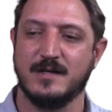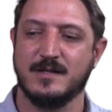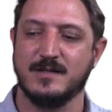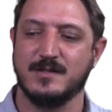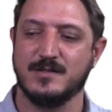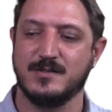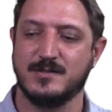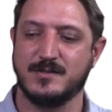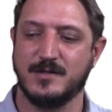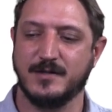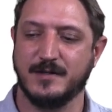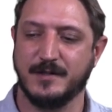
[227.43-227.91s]

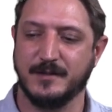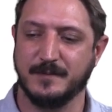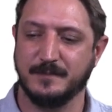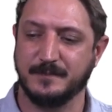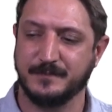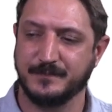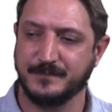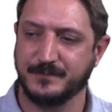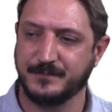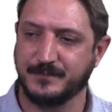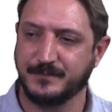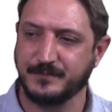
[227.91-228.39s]
So
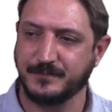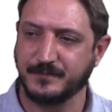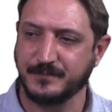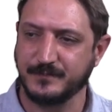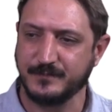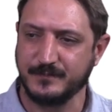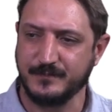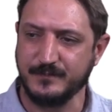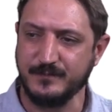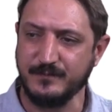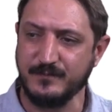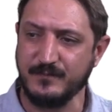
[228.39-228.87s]

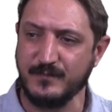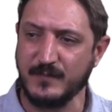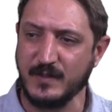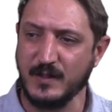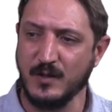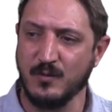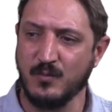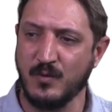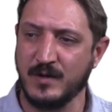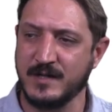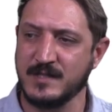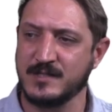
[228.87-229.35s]

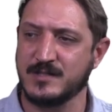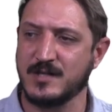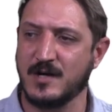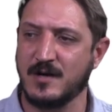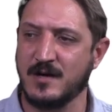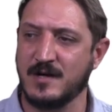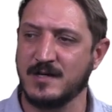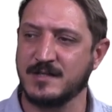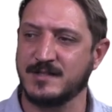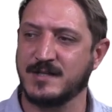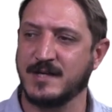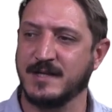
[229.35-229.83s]
what is
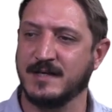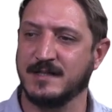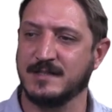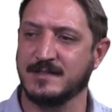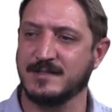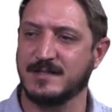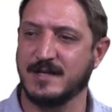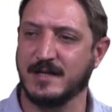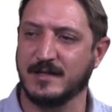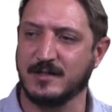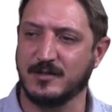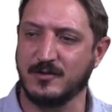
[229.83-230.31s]
asking
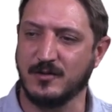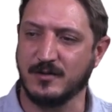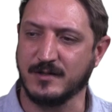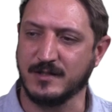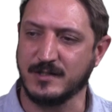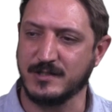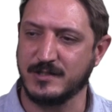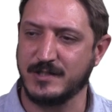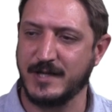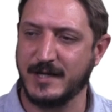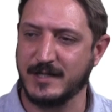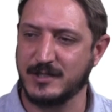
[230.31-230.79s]
us here
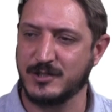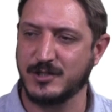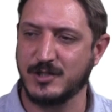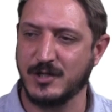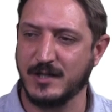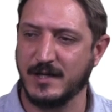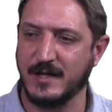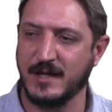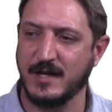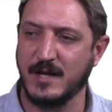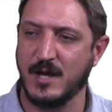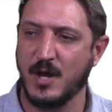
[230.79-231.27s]

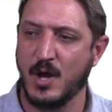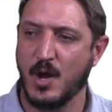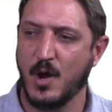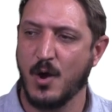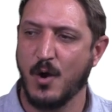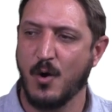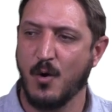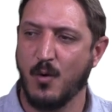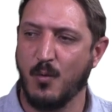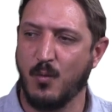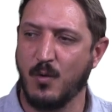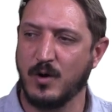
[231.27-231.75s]
contextually,
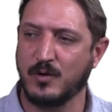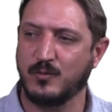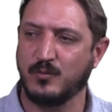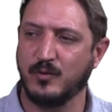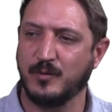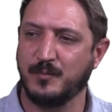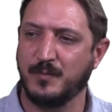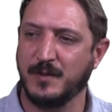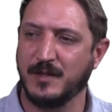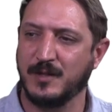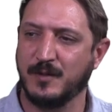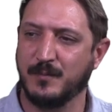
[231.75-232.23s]
what
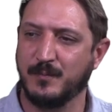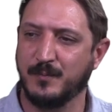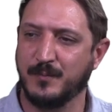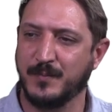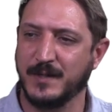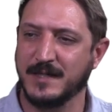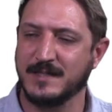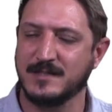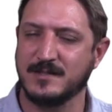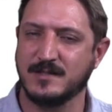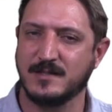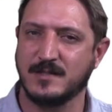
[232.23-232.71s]
would be the
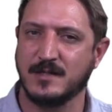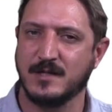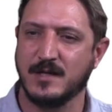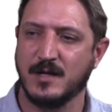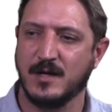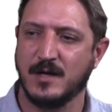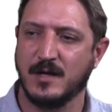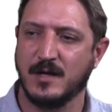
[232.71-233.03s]
best